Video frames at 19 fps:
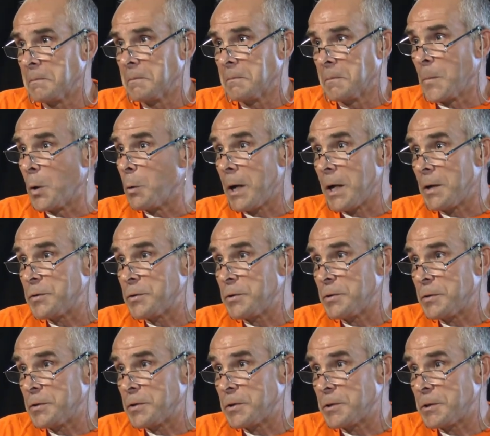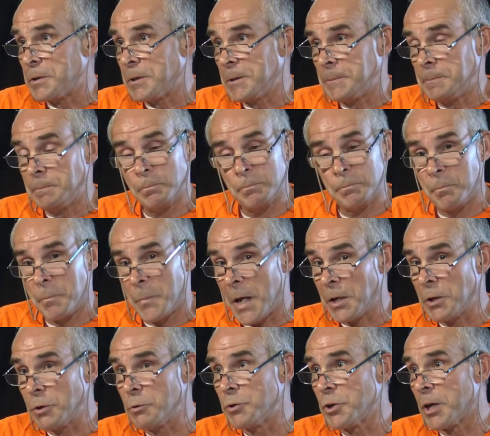No answers.
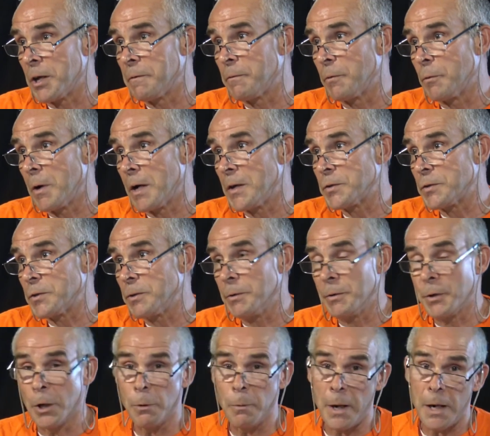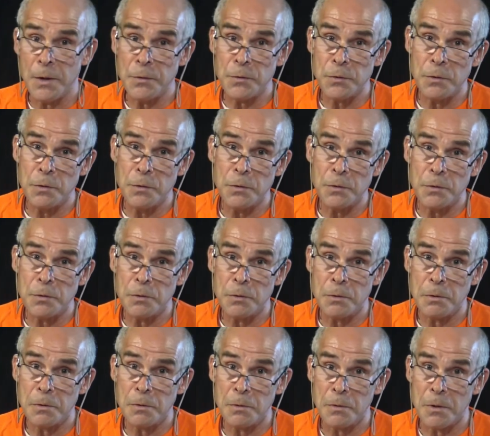Thank you, Jennifer Russell. No answers.
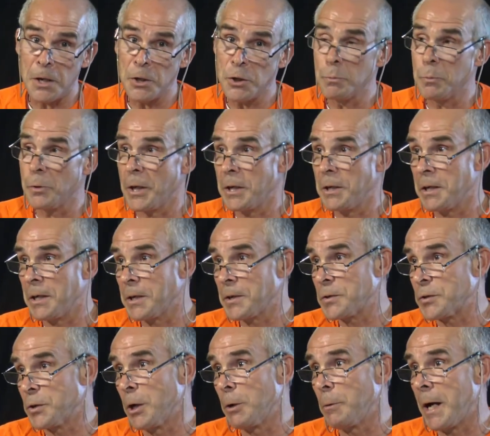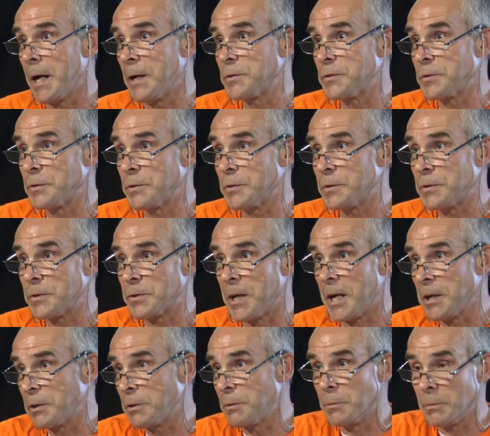Thank you, Blaine Higgs. No answers.
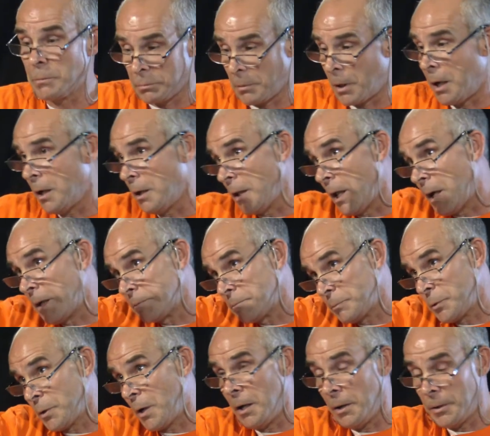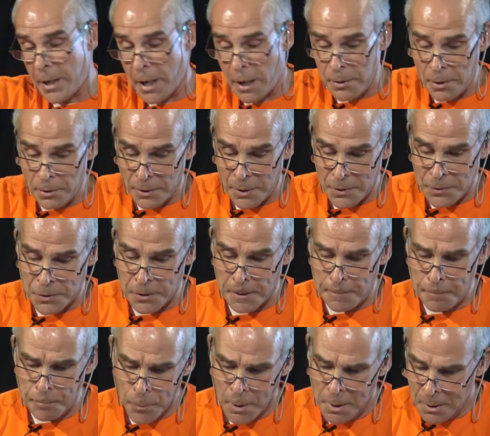Thank you all down the list here.
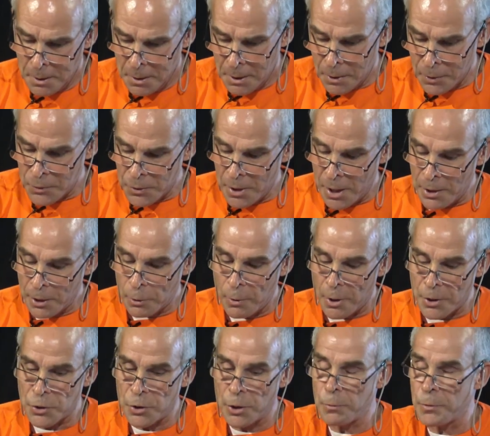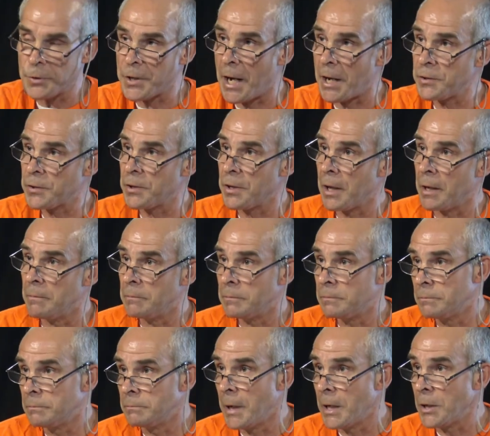Here's another question that was asked at that
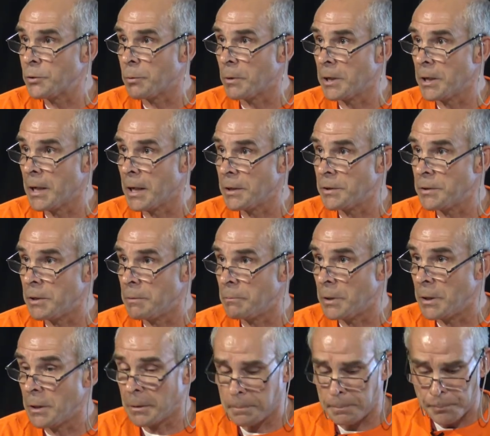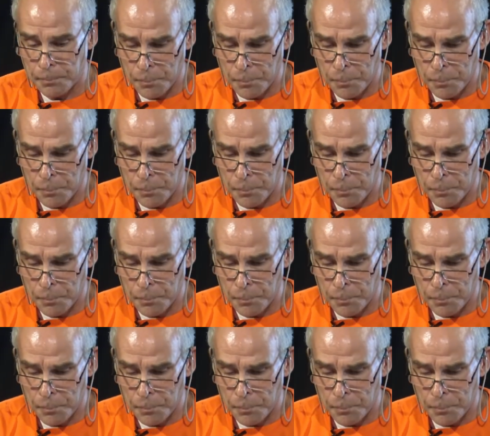May 2019 meeting.